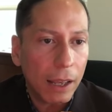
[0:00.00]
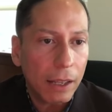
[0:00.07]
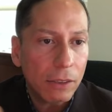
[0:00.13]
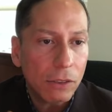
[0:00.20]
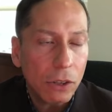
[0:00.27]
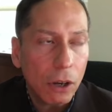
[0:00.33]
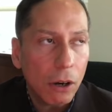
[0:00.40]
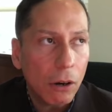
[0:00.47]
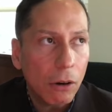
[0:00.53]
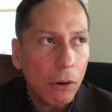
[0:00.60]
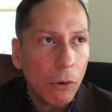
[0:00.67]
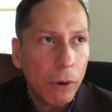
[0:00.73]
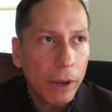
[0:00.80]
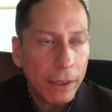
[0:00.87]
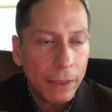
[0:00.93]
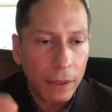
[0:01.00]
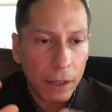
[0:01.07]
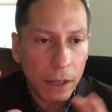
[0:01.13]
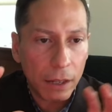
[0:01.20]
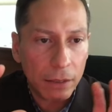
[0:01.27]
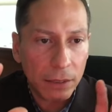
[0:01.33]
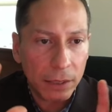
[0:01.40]
And so in
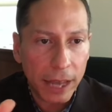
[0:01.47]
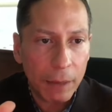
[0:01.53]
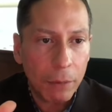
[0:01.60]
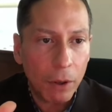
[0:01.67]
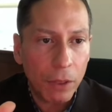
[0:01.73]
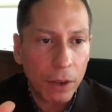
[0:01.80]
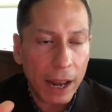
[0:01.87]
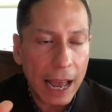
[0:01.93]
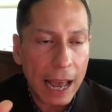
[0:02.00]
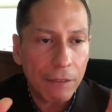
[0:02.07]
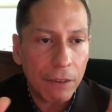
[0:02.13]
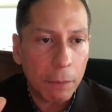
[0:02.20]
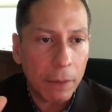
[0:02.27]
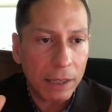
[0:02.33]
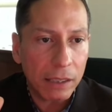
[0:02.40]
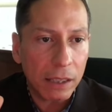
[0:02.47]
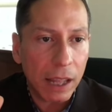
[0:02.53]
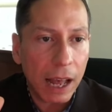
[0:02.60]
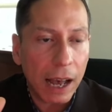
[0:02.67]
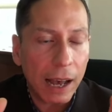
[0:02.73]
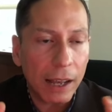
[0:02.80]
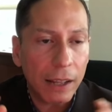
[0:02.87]
the table that I have in my
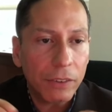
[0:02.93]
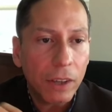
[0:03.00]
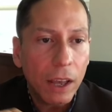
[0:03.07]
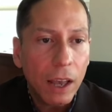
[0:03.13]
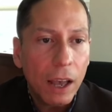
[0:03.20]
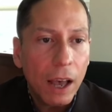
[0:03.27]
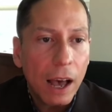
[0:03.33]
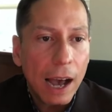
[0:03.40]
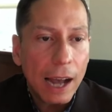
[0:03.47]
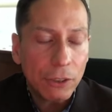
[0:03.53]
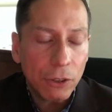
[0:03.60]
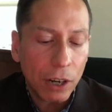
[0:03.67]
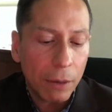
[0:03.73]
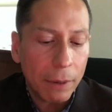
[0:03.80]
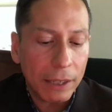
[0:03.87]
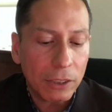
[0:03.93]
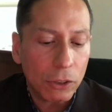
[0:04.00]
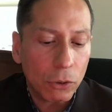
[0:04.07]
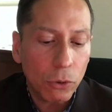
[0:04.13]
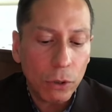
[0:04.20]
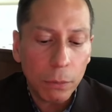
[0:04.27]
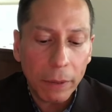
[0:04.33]
slides, I talk about
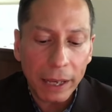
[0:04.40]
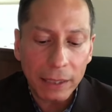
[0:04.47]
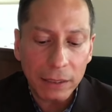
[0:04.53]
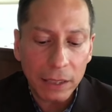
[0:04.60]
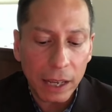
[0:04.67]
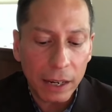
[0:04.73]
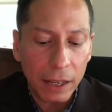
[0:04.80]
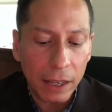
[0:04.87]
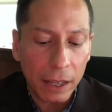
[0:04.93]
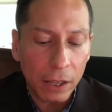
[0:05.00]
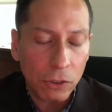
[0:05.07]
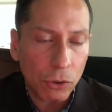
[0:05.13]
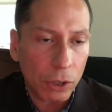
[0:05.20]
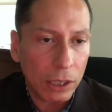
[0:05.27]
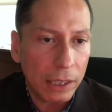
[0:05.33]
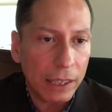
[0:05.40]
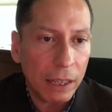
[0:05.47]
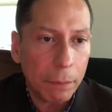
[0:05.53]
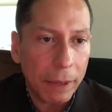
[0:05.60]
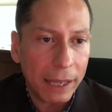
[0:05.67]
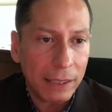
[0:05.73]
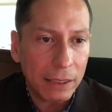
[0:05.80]
school based settings or
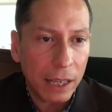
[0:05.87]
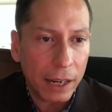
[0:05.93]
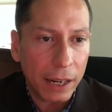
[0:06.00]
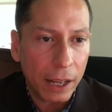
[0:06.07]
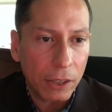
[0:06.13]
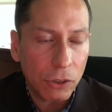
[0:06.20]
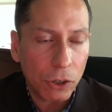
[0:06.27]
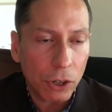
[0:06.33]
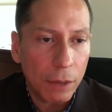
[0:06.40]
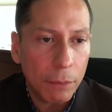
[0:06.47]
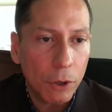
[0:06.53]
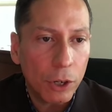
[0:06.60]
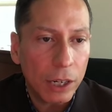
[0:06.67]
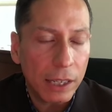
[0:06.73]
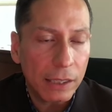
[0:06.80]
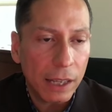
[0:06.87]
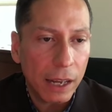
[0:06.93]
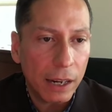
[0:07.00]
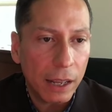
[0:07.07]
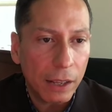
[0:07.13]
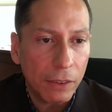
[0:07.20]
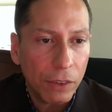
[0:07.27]
clinic based settings or community
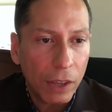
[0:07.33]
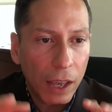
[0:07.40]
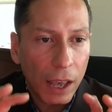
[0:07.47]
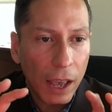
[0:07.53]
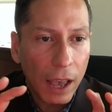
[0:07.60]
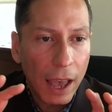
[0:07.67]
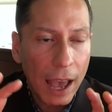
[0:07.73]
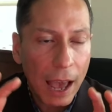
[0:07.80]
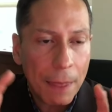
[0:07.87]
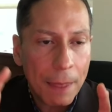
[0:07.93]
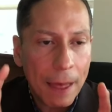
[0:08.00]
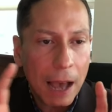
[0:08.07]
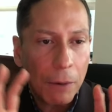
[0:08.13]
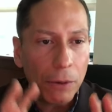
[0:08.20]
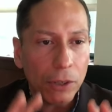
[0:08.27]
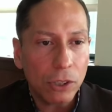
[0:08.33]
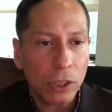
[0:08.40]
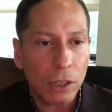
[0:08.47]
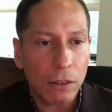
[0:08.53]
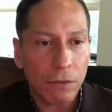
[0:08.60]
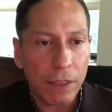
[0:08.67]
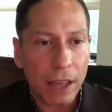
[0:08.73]
settings. And that was sort of
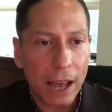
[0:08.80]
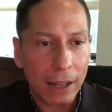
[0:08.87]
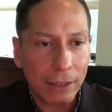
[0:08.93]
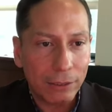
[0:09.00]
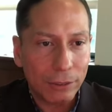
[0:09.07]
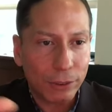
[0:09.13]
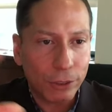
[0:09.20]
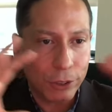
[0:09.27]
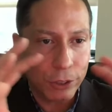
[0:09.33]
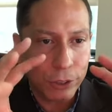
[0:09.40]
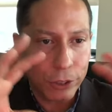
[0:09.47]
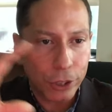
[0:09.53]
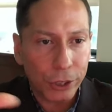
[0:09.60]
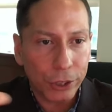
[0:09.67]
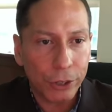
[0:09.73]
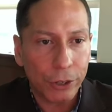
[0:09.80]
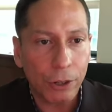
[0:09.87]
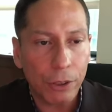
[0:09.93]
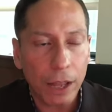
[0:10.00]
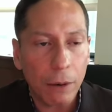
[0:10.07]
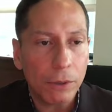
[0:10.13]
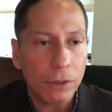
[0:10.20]
that circle that was
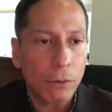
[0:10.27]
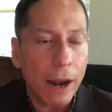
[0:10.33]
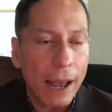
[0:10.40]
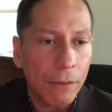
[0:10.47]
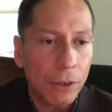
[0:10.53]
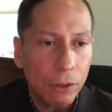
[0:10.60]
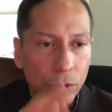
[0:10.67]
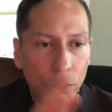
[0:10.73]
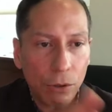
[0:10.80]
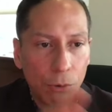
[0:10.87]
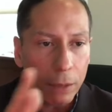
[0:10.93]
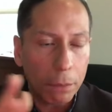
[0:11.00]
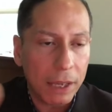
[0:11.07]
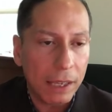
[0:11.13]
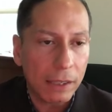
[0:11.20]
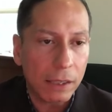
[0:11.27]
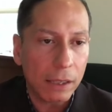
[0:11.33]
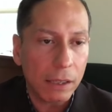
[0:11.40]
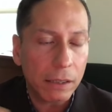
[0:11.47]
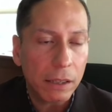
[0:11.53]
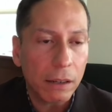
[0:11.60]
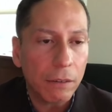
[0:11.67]
around those three
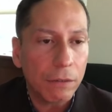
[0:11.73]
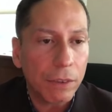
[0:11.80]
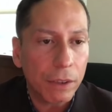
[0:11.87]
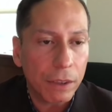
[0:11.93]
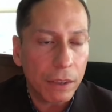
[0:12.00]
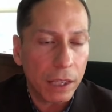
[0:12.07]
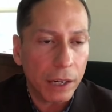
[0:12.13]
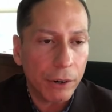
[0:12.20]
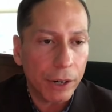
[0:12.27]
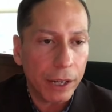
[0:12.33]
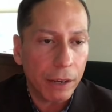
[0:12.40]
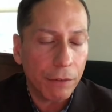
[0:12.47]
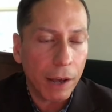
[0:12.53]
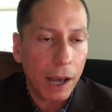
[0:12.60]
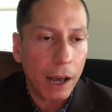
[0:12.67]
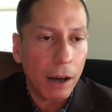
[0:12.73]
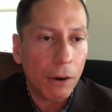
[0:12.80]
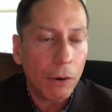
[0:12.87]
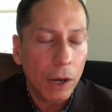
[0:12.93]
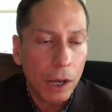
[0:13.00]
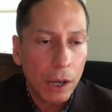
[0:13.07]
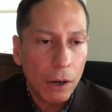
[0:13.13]
pieces of the theory of
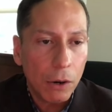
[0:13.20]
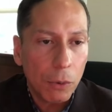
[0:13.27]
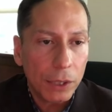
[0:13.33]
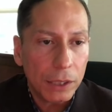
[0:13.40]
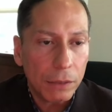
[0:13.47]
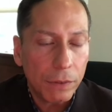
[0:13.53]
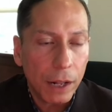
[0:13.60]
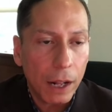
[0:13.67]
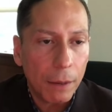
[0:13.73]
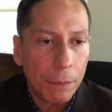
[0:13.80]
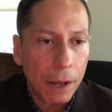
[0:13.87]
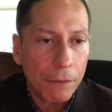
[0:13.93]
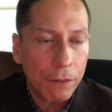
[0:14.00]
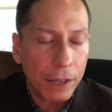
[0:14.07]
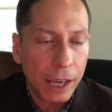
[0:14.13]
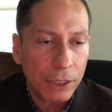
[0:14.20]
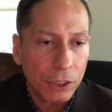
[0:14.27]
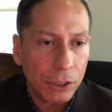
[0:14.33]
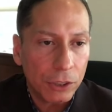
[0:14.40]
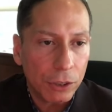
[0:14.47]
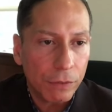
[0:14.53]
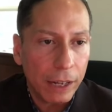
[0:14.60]
how we develop
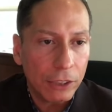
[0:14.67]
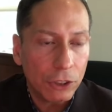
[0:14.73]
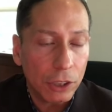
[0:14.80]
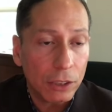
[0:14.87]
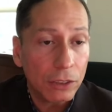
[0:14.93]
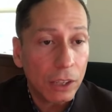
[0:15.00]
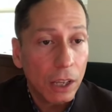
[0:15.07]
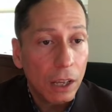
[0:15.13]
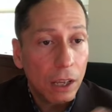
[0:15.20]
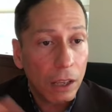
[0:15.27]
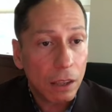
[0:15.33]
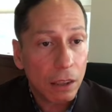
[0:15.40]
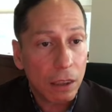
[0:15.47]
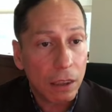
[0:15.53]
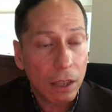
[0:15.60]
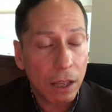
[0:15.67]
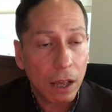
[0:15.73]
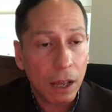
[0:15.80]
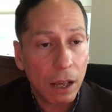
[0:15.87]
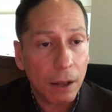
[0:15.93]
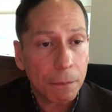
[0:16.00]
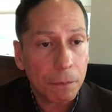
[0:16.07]
efficacious interventions.
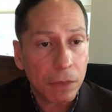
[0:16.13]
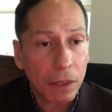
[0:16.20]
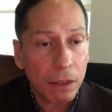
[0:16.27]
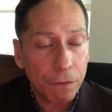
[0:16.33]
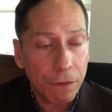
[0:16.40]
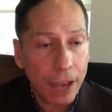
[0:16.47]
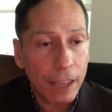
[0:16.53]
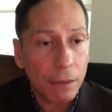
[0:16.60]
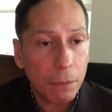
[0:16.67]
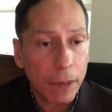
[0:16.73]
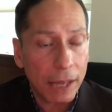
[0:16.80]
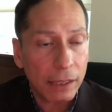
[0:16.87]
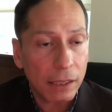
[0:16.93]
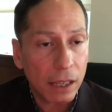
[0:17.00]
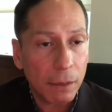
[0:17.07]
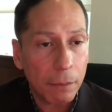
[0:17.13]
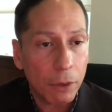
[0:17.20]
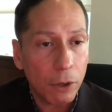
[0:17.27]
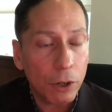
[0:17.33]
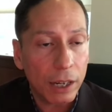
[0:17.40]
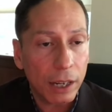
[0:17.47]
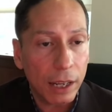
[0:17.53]
The faith based
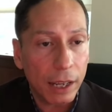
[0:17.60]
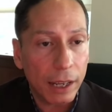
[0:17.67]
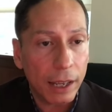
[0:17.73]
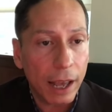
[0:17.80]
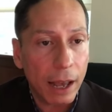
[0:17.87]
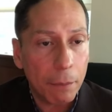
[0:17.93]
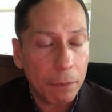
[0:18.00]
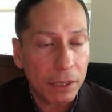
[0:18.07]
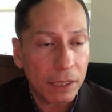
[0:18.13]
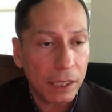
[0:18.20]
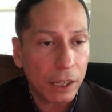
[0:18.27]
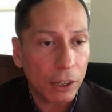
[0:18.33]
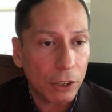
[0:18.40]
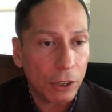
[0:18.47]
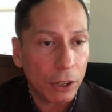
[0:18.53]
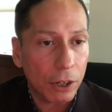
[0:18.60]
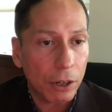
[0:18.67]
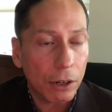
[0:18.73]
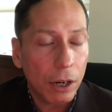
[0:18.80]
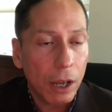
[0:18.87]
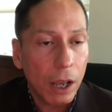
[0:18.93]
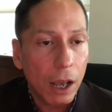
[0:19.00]
community and
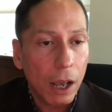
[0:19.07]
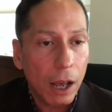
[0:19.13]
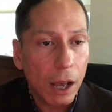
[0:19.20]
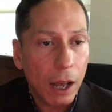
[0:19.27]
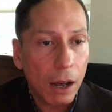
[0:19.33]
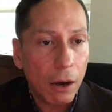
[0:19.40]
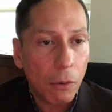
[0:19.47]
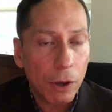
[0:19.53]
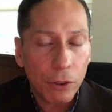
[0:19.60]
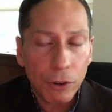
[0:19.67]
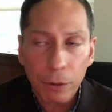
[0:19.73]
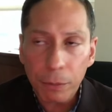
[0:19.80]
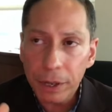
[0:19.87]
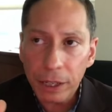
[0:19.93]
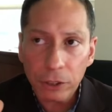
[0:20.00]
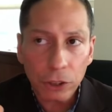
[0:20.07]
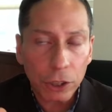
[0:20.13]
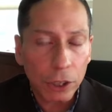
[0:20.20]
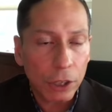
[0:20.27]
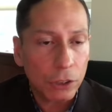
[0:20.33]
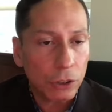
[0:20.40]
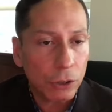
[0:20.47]
particular uh, whether it be a
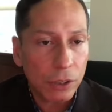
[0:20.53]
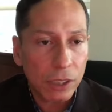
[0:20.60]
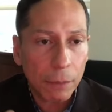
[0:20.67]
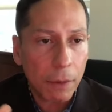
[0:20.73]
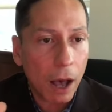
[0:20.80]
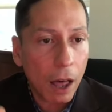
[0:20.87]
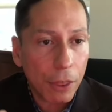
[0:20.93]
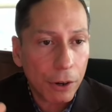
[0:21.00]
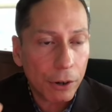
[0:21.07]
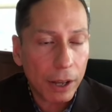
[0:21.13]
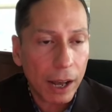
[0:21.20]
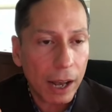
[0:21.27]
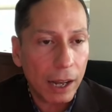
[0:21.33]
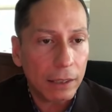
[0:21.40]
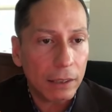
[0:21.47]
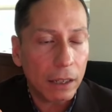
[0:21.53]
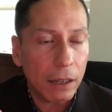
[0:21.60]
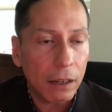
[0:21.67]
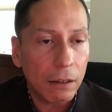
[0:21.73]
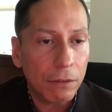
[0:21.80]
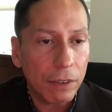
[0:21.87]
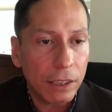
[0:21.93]
church or some other kind
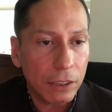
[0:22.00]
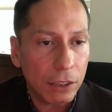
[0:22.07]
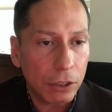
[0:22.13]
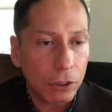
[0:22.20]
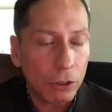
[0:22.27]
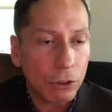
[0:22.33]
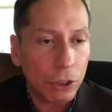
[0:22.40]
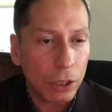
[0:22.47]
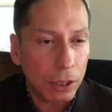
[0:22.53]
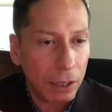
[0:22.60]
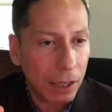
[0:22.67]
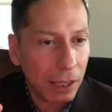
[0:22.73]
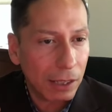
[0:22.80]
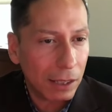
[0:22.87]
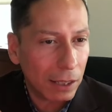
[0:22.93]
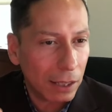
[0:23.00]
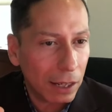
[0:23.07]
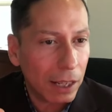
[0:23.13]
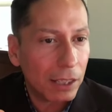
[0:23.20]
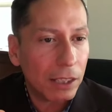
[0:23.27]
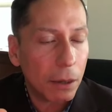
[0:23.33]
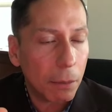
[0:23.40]
of institution, it's an
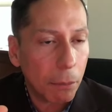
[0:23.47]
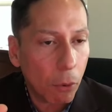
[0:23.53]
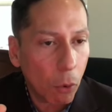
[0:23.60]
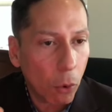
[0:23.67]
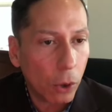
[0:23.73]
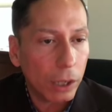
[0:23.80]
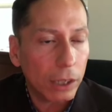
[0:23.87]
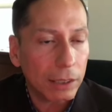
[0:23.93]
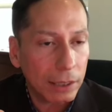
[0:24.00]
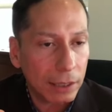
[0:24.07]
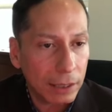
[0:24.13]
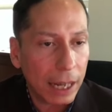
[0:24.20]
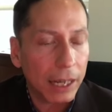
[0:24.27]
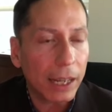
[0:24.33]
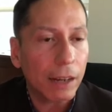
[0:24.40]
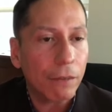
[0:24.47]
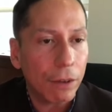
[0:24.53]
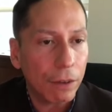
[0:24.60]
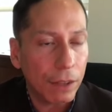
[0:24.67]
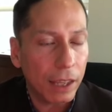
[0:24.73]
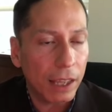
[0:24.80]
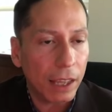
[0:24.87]
it's an important setting
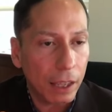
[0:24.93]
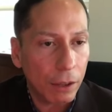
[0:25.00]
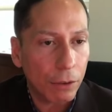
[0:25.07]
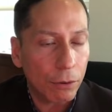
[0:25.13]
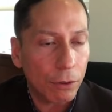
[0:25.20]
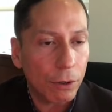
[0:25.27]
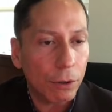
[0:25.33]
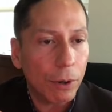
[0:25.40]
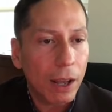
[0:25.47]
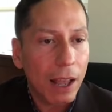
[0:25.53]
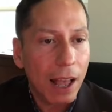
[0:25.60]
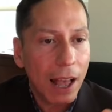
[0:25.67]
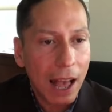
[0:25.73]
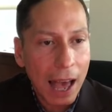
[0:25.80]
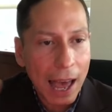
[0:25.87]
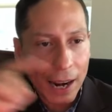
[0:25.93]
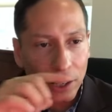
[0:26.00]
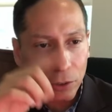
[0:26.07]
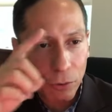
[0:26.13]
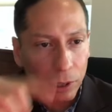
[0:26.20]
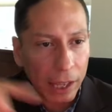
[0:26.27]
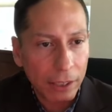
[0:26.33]
for thinking through how does
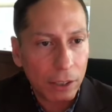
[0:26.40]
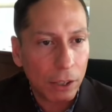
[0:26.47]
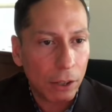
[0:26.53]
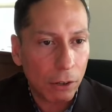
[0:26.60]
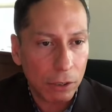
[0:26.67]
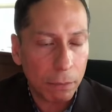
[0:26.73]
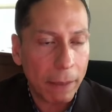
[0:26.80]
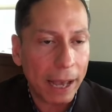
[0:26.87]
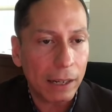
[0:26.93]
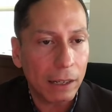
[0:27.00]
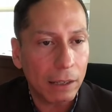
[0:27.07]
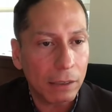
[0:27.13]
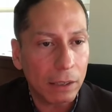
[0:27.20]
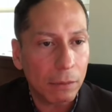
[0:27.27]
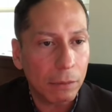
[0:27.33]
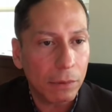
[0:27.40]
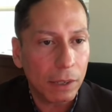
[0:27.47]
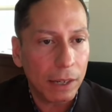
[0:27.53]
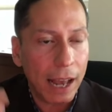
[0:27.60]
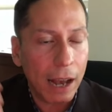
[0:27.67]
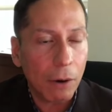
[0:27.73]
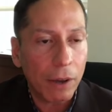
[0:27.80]
it relate to those mechanisms
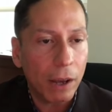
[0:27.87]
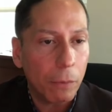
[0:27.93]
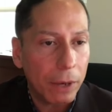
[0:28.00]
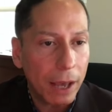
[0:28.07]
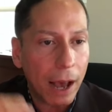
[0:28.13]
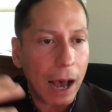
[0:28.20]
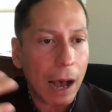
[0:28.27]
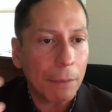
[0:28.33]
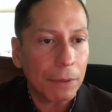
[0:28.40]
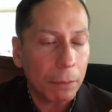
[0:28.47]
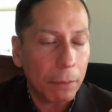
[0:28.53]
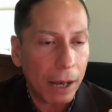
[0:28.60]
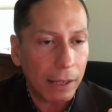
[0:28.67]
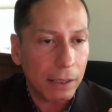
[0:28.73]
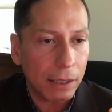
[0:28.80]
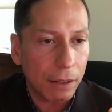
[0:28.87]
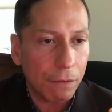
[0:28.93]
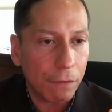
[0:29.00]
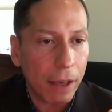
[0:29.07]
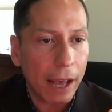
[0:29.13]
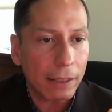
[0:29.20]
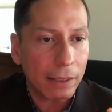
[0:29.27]
and how can we optimize the
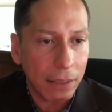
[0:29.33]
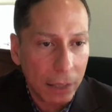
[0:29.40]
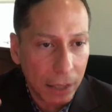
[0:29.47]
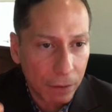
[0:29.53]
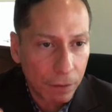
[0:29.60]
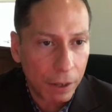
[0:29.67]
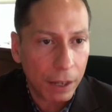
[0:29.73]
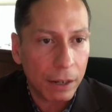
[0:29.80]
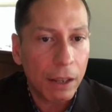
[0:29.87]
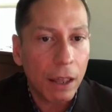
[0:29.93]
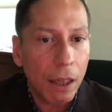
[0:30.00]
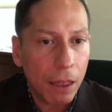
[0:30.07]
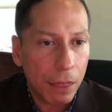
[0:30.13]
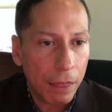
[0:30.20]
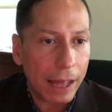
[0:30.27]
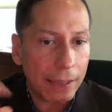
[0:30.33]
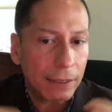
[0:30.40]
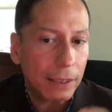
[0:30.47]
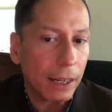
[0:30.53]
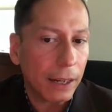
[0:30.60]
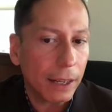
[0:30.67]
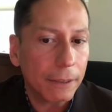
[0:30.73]
effects given that
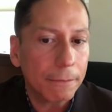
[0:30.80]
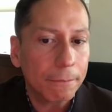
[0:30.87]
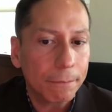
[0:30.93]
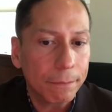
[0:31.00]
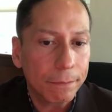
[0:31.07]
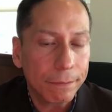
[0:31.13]
setting.